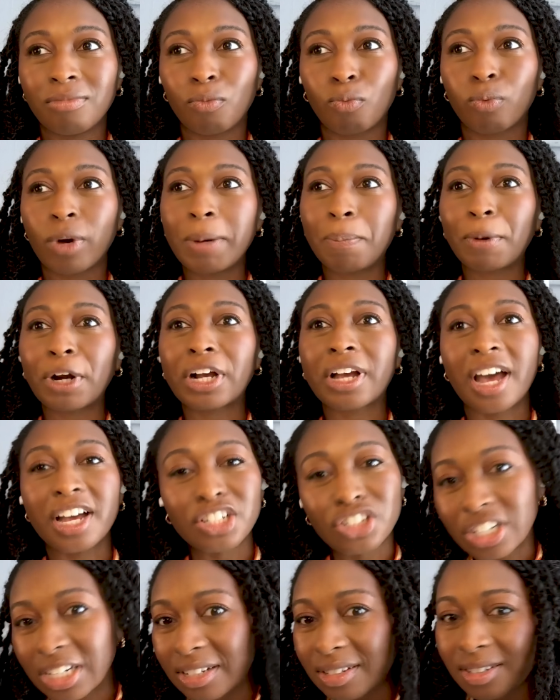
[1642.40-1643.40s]

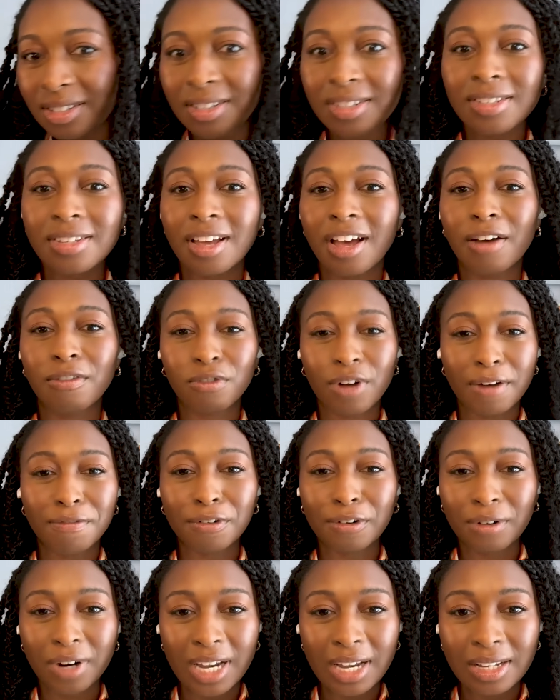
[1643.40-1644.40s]
repercussions of
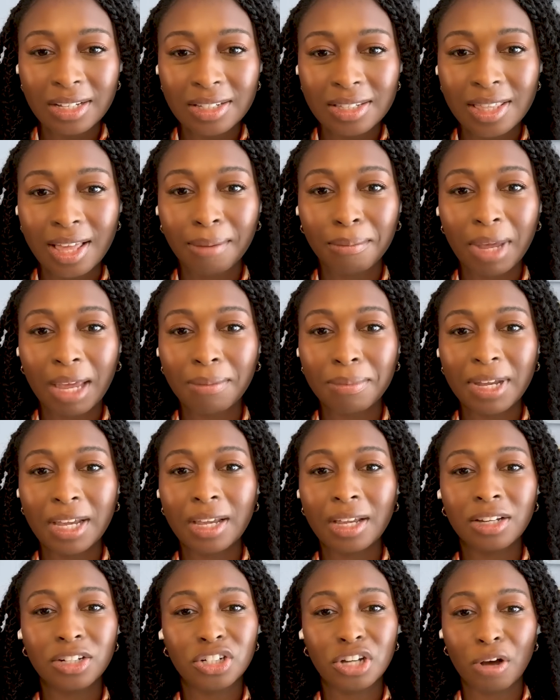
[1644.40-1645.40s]
referees that
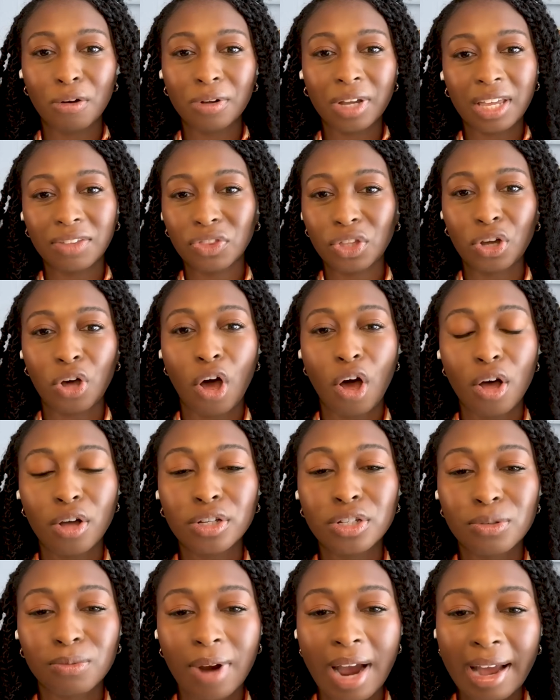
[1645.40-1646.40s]
maybe don't get the
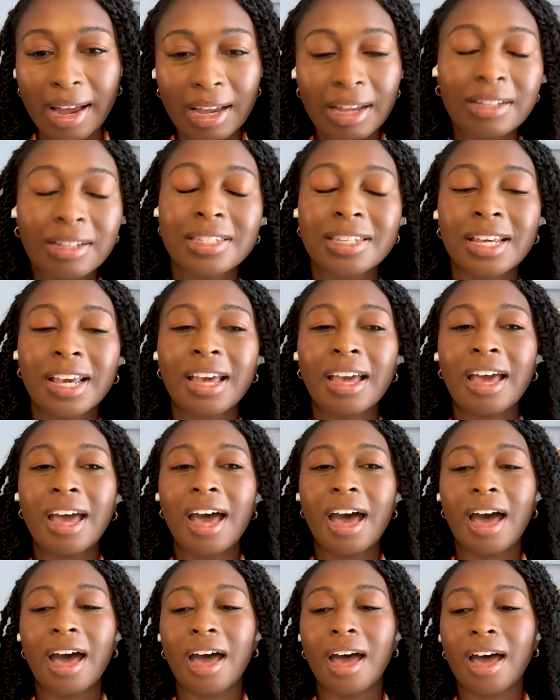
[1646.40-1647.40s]
calls right.
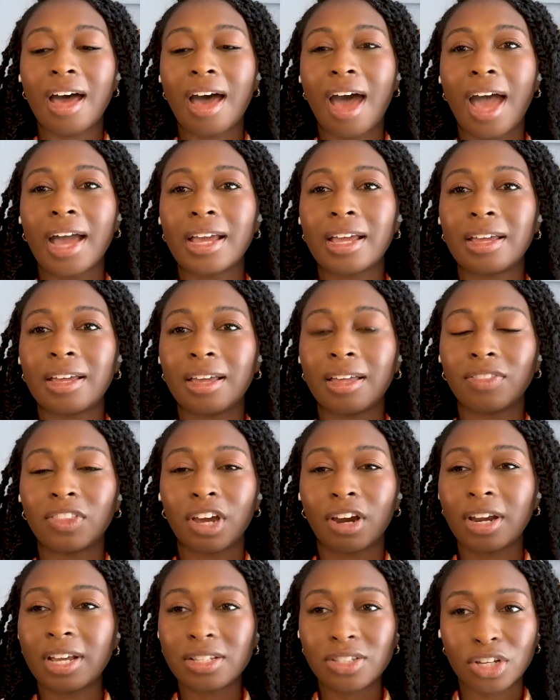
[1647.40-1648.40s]

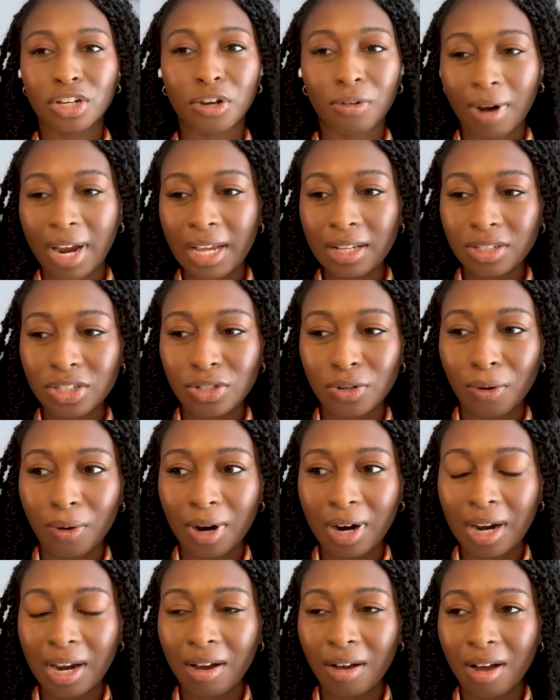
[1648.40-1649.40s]
There is a great
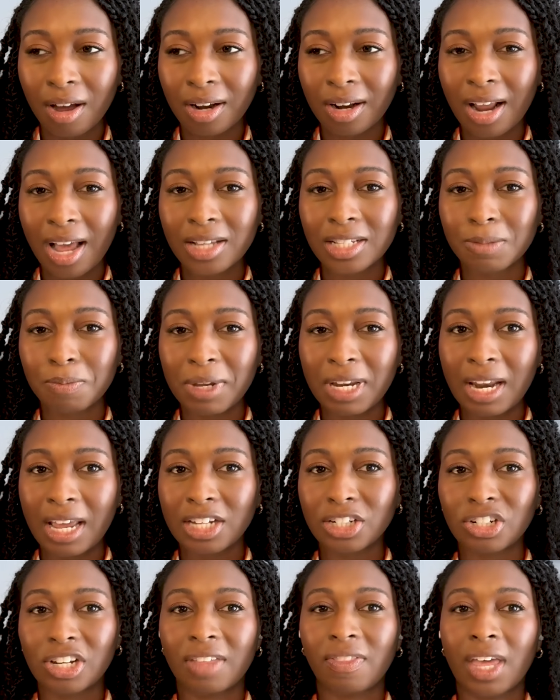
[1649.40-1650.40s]
story on SB
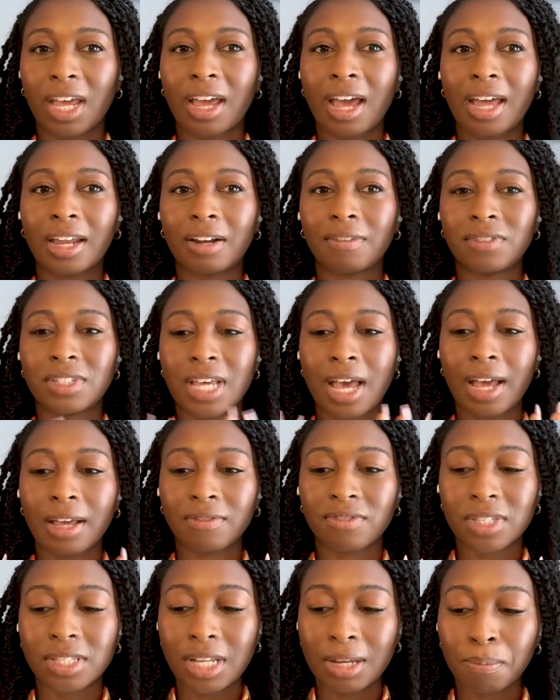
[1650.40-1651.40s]
Nation that kind of
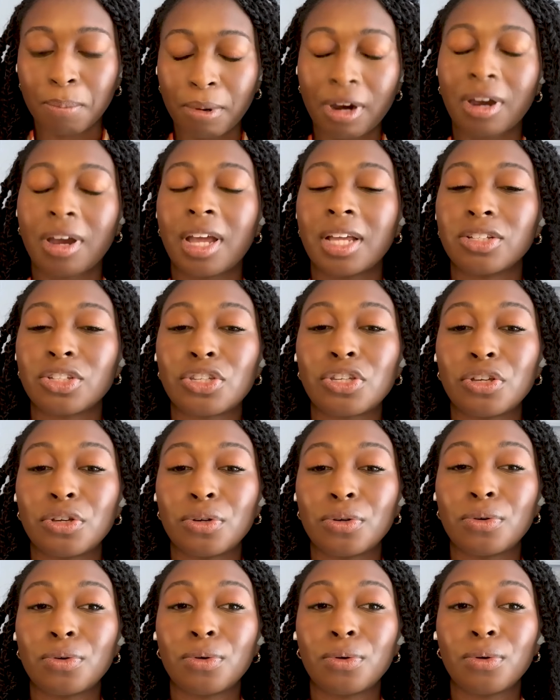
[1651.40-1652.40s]
dives deeper
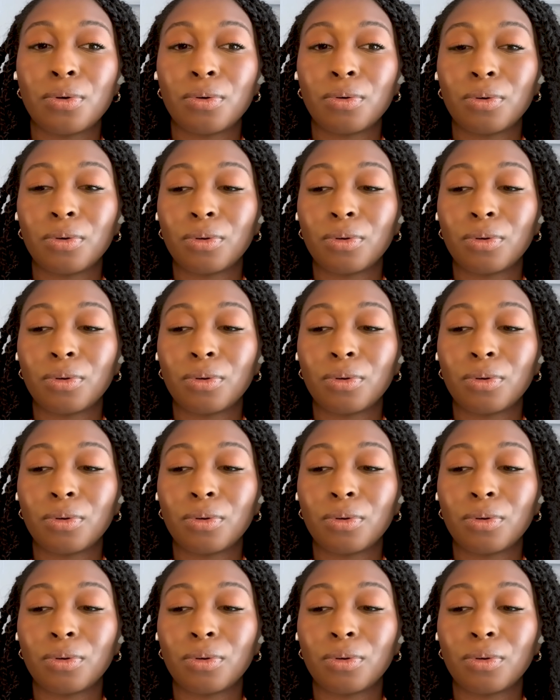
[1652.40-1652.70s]
into